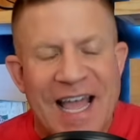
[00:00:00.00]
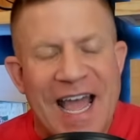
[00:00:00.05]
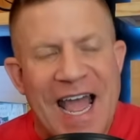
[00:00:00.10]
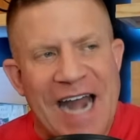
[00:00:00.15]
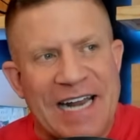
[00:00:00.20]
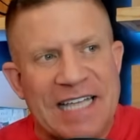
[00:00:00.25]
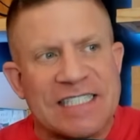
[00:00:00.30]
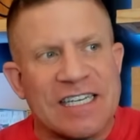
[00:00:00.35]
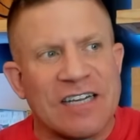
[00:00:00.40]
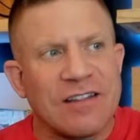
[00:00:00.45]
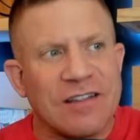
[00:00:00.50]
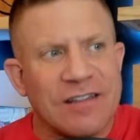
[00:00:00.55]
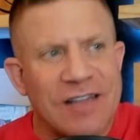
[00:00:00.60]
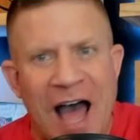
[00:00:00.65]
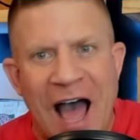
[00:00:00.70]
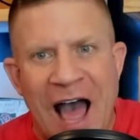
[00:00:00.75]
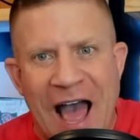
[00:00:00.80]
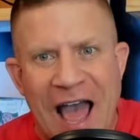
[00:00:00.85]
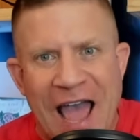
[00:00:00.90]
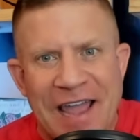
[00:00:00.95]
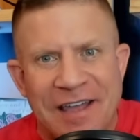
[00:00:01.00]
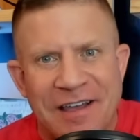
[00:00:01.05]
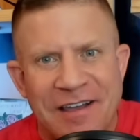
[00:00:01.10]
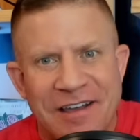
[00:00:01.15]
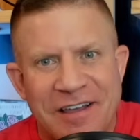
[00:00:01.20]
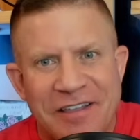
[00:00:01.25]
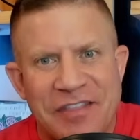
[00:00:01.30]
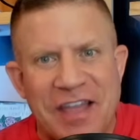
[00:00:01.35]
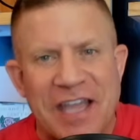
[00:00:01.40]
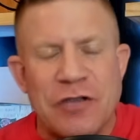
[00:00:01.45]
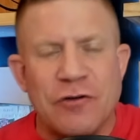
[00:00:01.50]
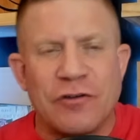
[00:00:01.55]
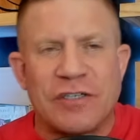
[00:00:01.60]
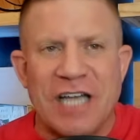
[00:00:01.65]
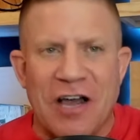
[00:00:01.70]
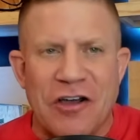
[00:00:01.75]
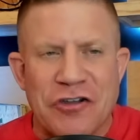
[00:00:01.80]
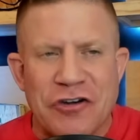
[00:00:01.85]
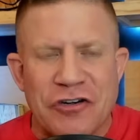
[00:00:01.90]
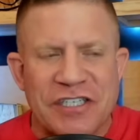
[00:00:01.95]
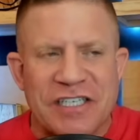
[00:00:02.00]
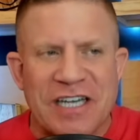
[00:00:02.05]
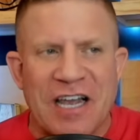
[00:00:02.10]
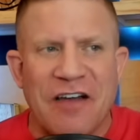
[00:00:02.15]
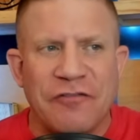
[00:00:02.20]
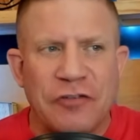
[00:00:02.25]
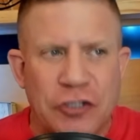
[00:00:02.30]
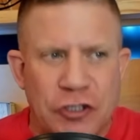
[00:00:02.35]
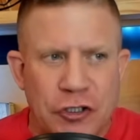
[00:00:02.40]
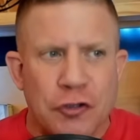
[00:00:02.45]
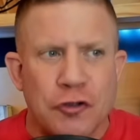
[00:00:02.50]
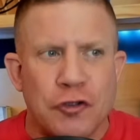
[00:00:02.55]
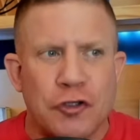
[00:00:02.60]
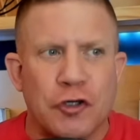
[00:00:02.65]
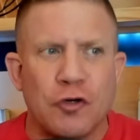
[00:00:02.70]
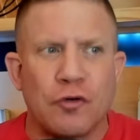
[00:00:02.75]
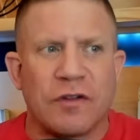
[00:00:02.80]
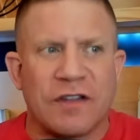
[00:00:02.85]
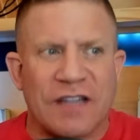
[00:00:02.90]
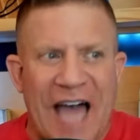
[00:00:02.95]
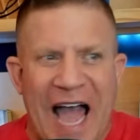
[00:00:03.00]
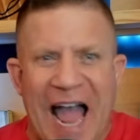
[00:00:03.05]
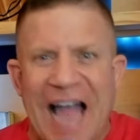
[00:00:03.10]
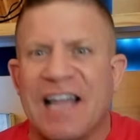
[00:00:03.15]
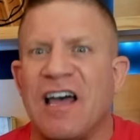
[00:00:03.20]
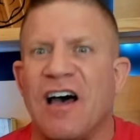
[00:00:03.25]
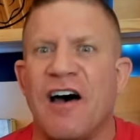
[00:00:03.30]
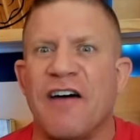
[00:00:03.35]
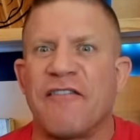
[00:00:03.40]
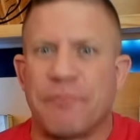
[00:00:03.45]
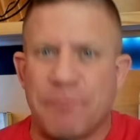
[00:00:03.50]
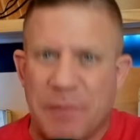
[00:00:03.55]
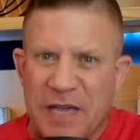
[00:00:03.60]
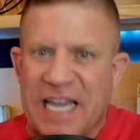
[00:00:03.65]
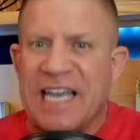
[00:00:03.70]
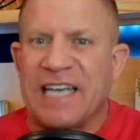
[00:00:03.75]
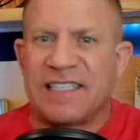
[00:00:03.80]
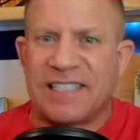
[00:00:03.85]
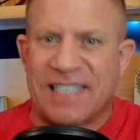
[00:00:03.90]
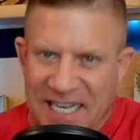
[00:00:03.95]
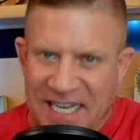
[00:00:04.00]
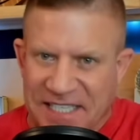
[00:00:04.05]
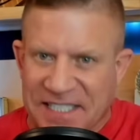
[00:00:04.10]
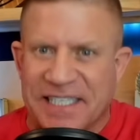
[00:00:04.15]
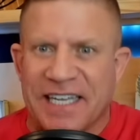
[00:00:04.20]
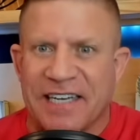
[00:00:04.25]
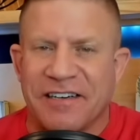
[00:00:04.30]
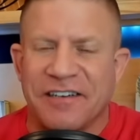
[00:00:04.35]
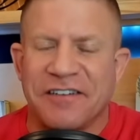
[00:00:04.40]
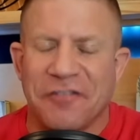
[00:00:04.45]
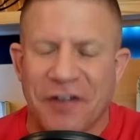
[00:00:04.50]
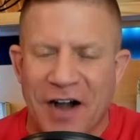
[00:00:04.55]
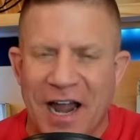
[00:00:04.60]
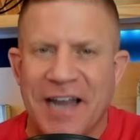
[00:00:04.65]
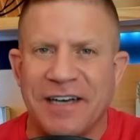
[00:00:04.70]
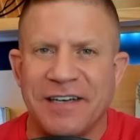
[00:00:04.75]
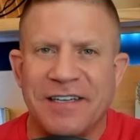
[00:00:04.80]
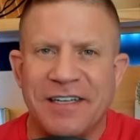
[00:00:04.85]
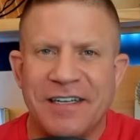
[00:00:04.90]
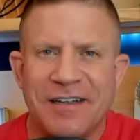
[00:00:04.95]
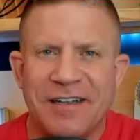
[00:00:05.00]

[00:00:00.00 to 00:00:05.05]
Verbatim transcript: And it's a lie that you tell yourself due to lack of being tested, right?